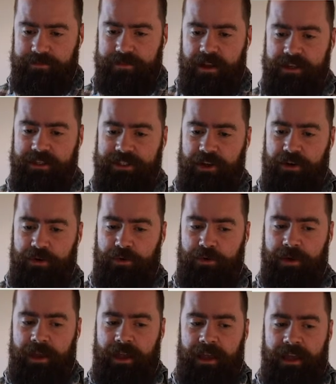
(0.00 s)
so
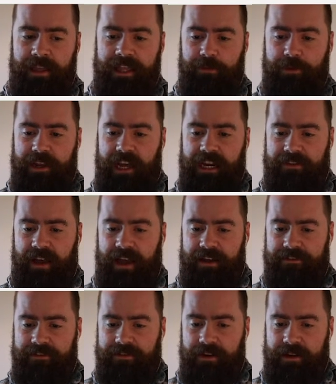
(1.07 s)
that we kind of
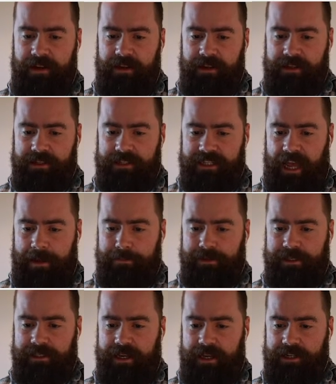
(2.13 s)
have
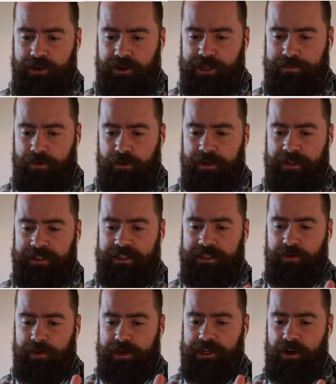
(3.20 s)
steps and touch points
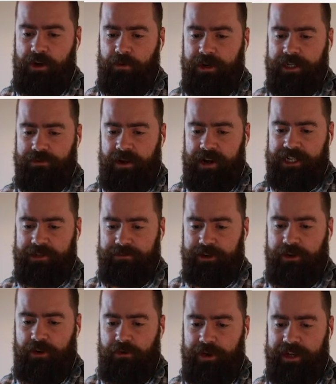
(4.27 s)
so we know what direction we're
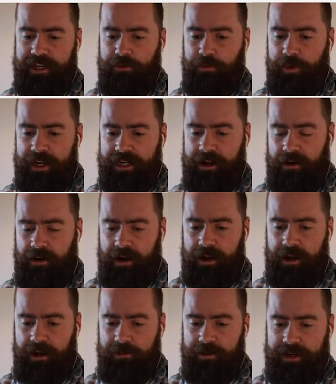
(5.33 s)
going in with
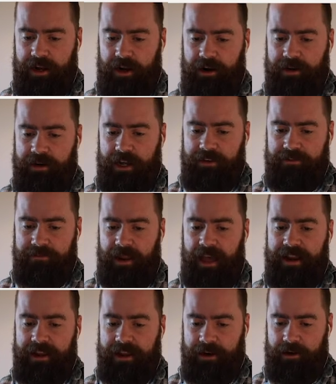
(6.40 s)
our kind of
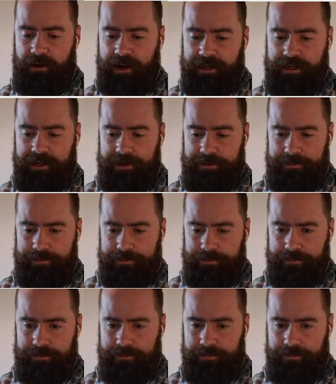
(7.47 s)
planning our idea.
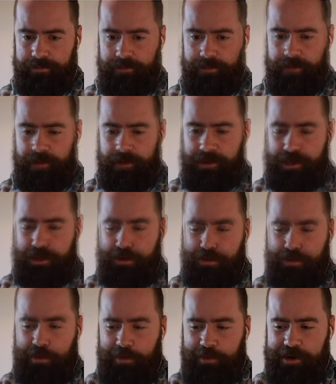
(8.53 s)
So
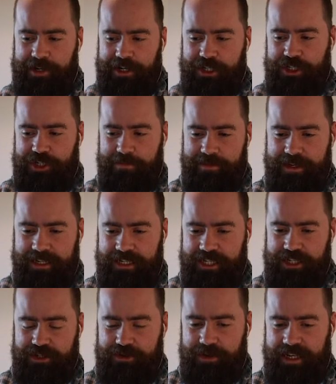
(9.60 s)
what we're going to jump
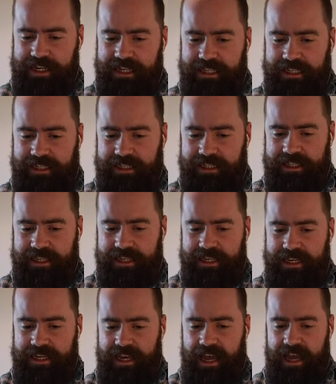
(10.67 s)
into is
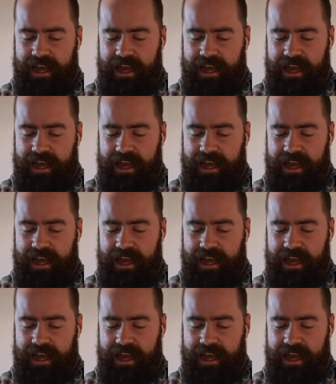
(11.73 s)
the